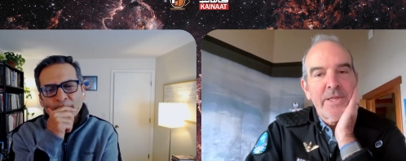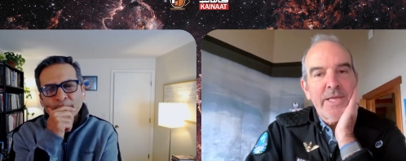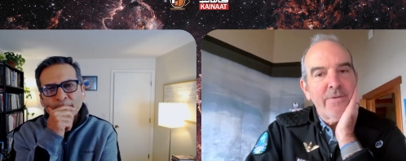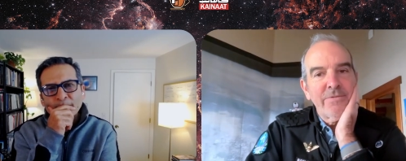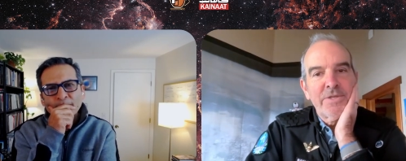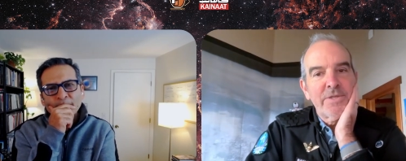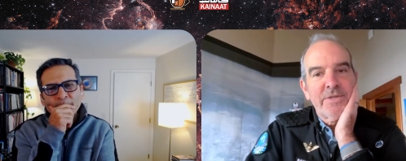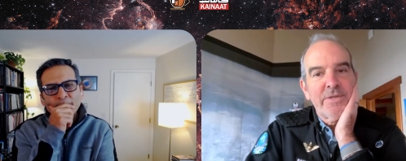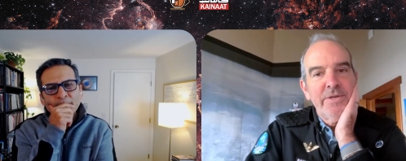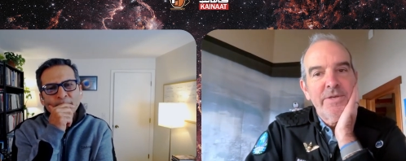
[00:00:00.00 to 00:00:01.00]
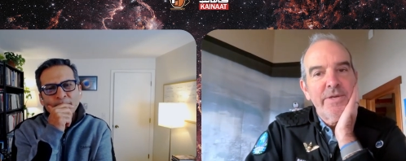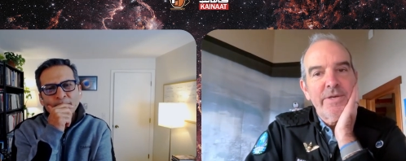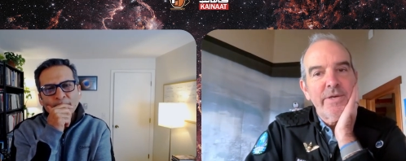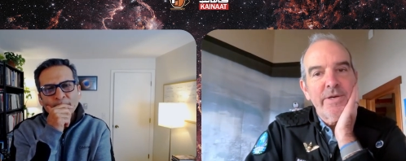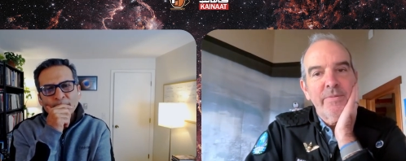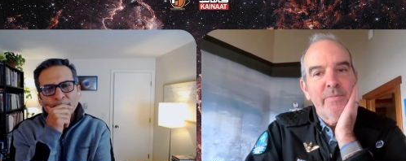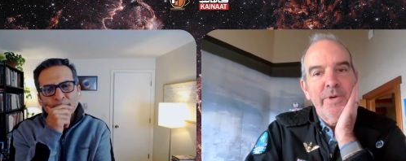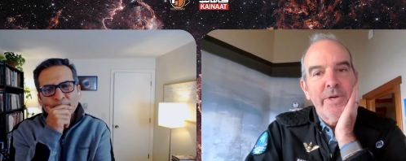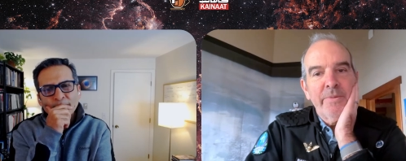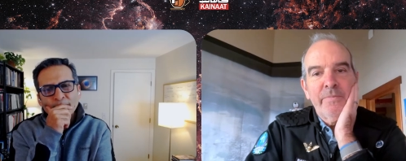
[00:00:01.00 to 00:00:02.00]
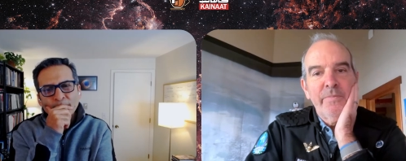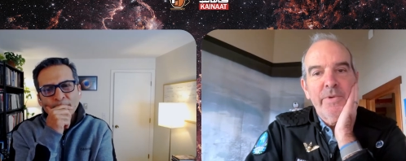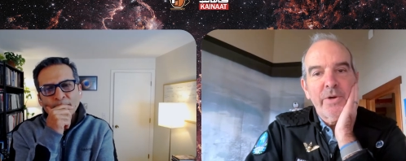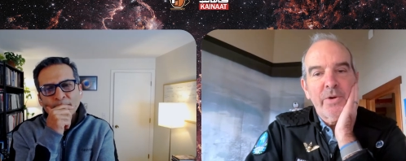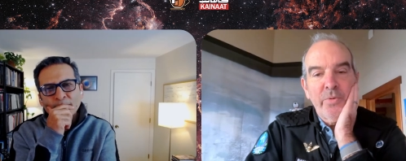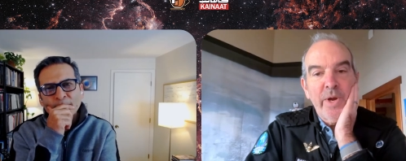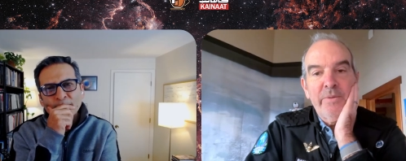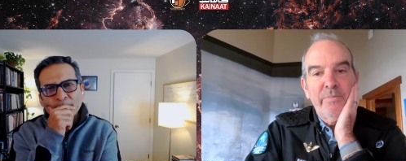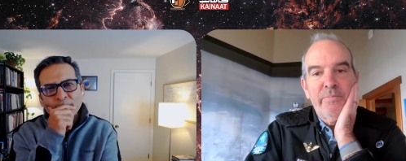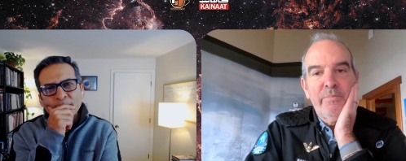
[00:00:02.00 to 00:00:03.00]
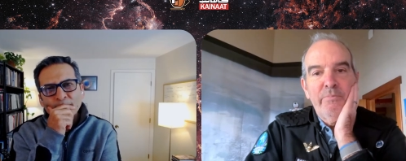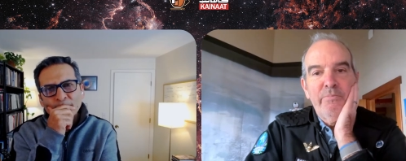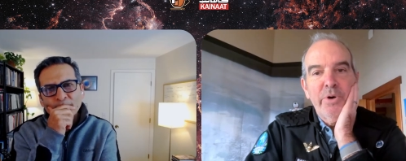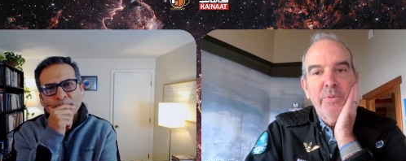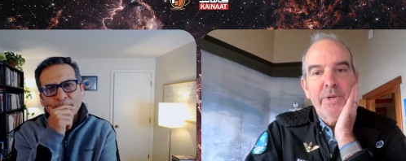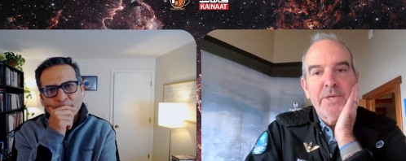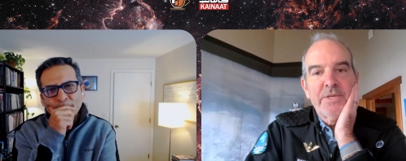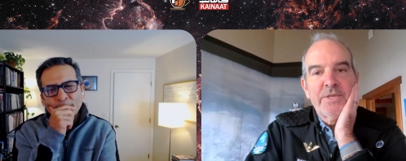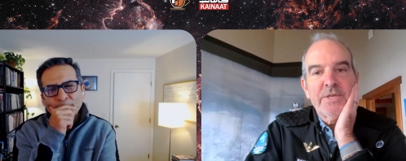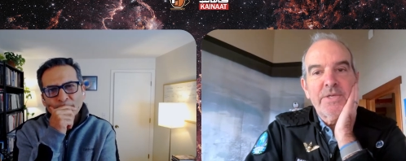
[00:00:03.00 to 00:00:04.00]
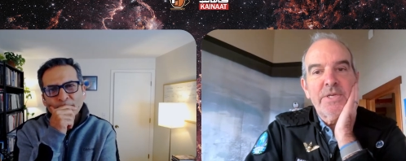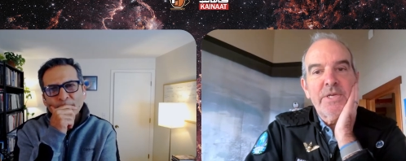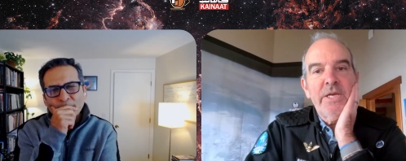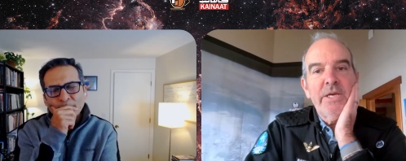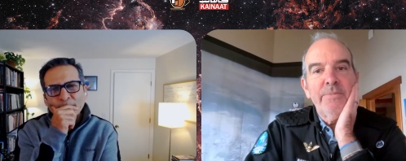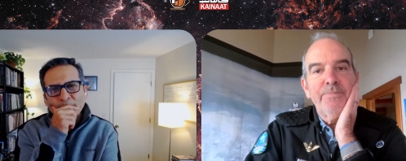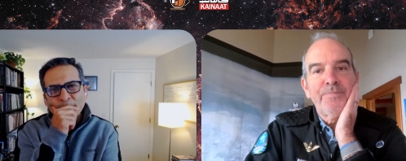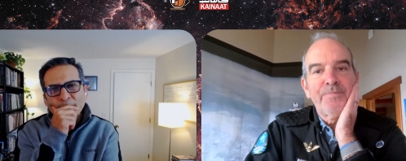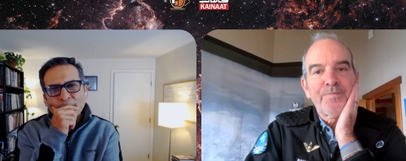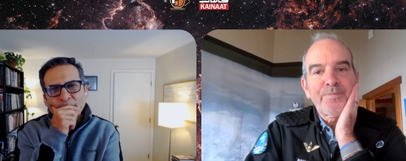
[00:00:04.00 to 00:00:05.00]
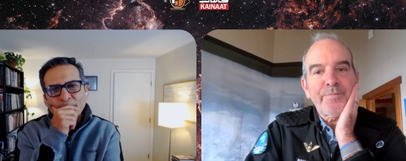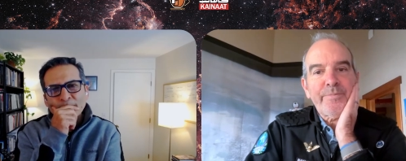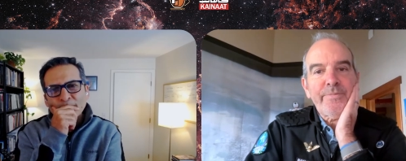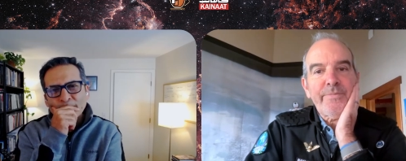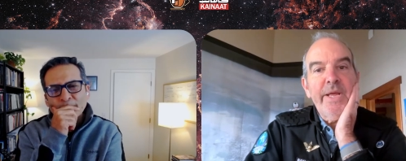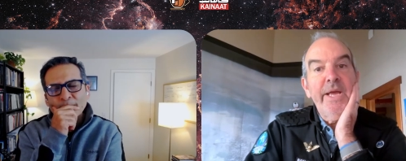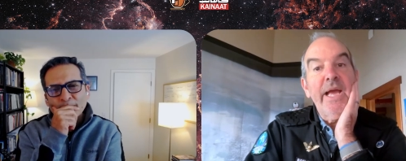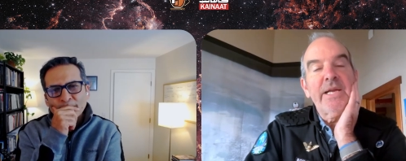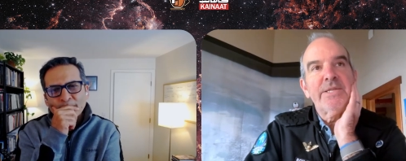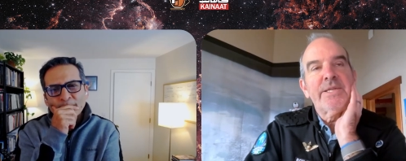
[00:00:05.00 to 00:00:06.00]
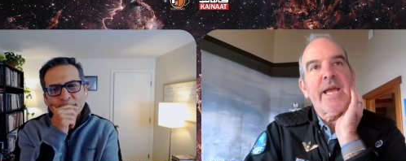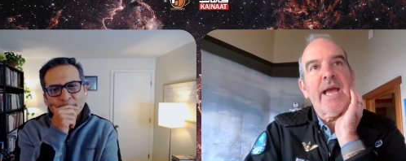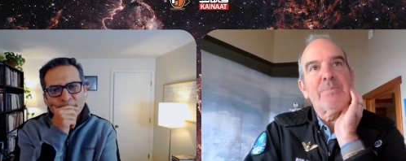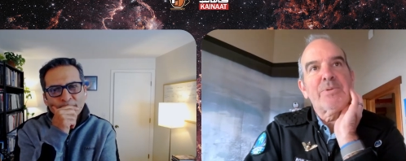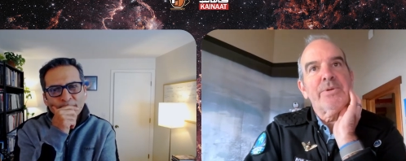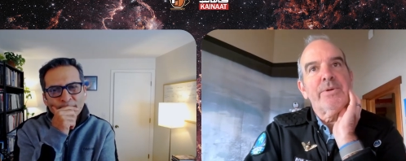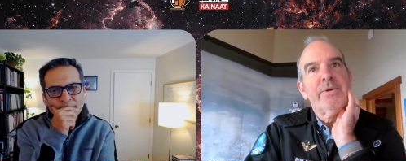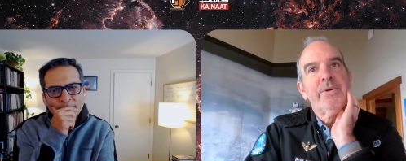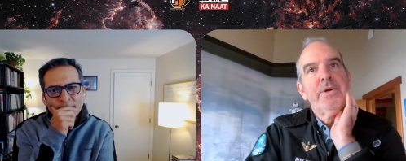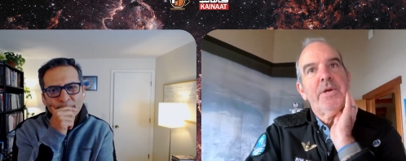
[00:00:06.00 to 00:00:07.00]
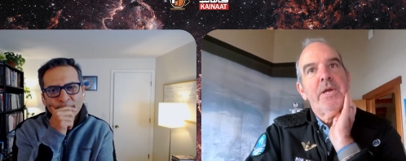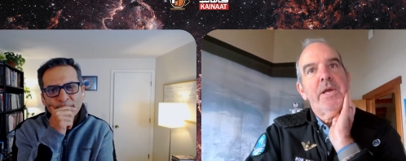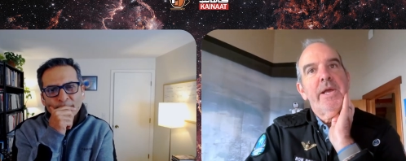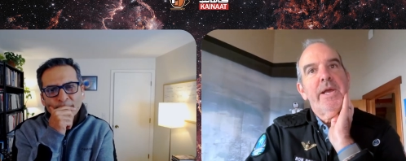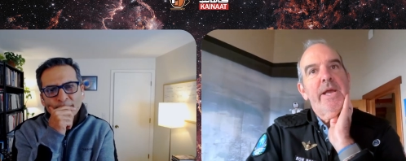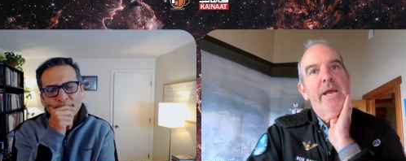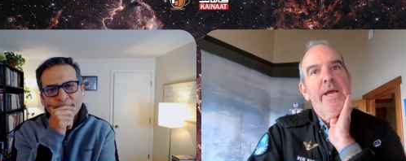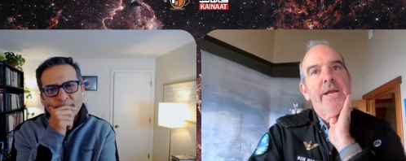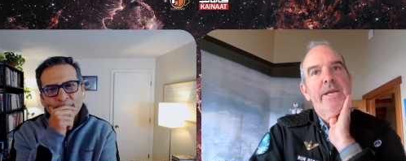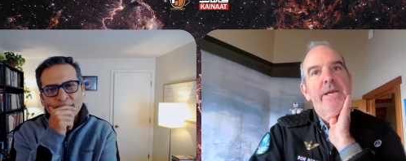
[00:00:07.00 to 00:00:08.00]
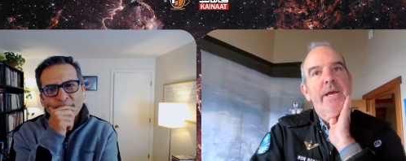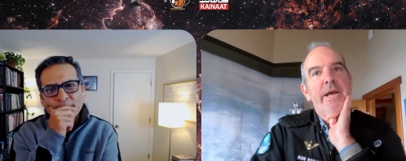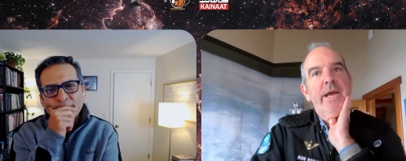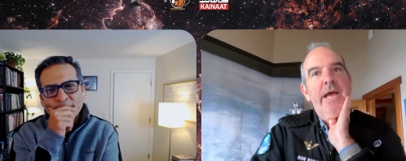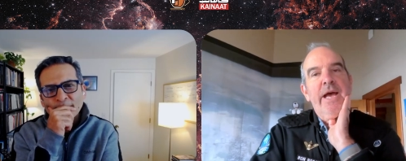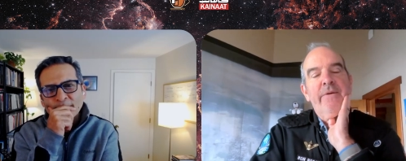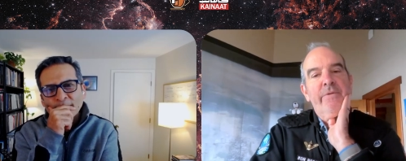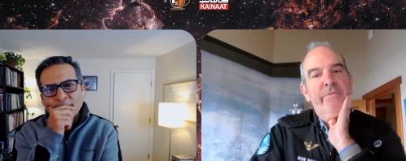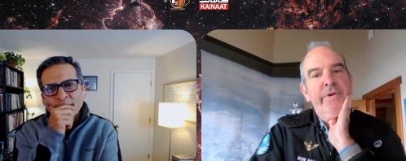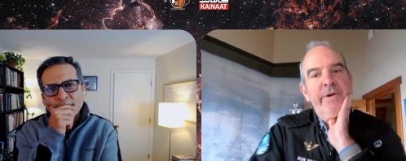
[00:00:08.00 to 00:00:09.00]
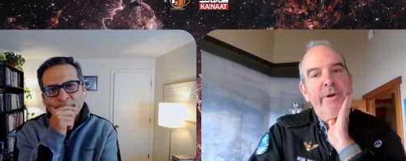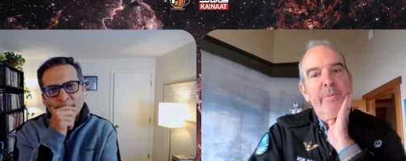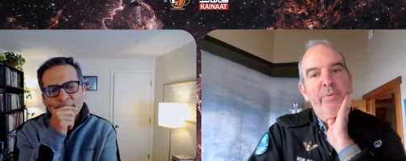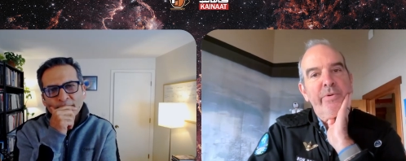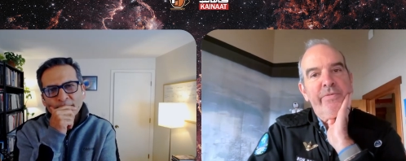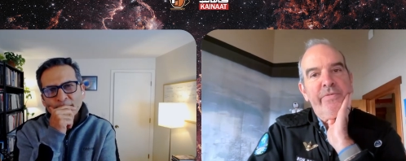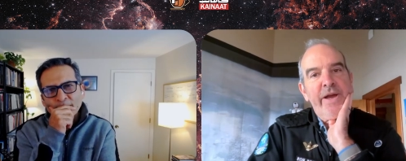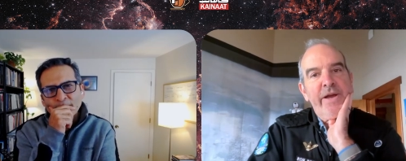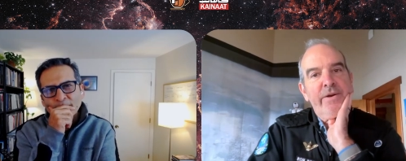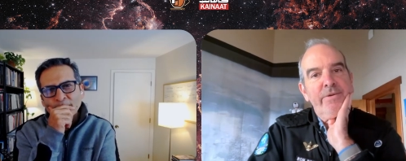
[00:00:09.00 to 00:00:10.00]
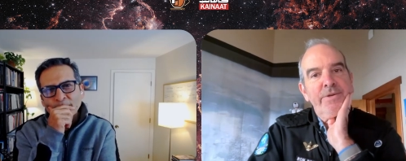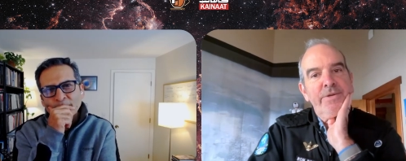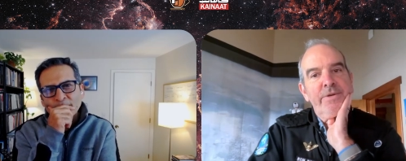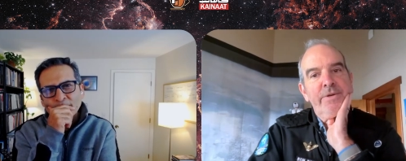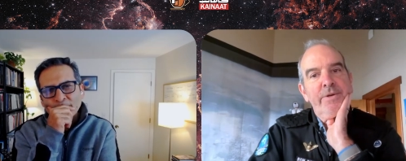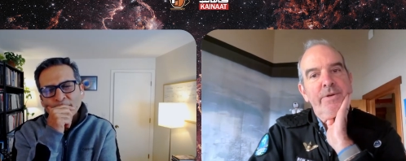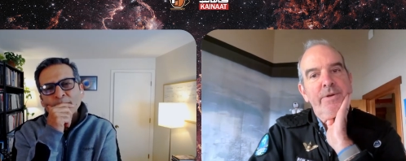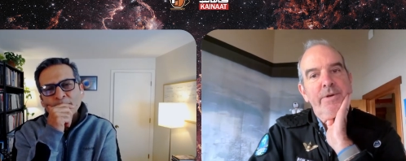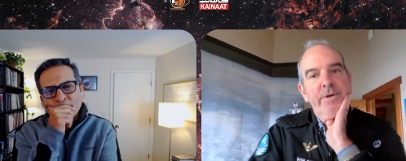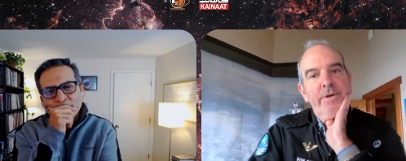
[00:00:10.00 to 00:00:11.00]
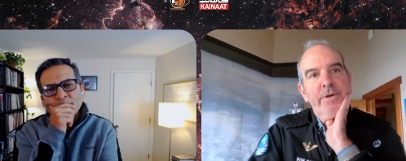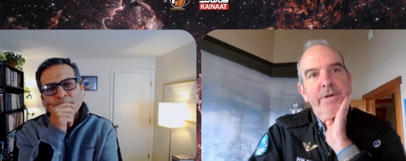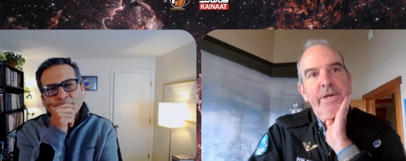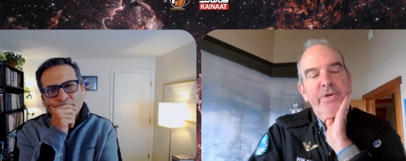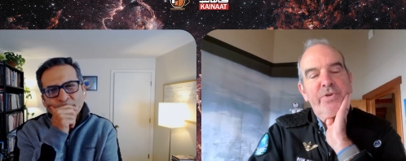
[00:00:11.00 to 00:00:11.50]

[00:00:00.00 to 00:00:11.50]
Speaker 1: that was a a, a great moment to see him exit the capsule and have a very profound and